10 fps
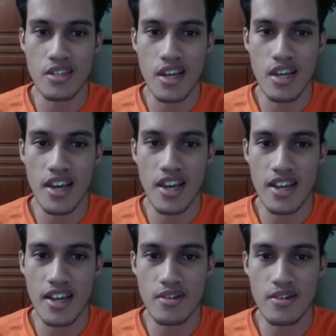and
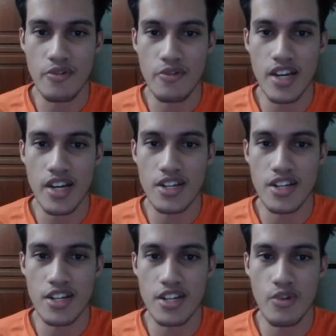with the addition
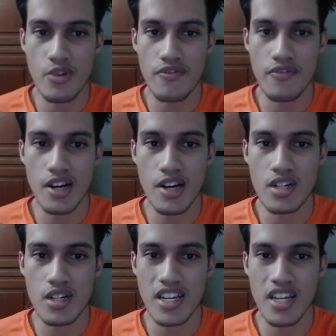with Double
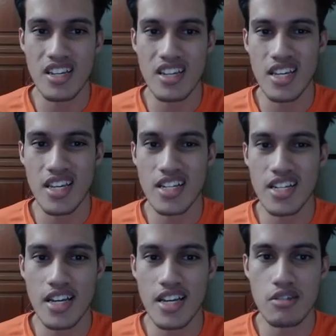Kick, it can get
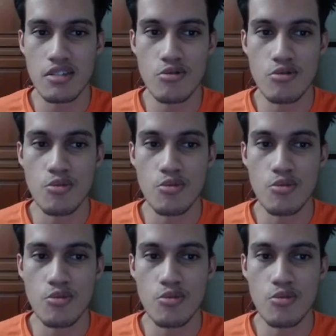to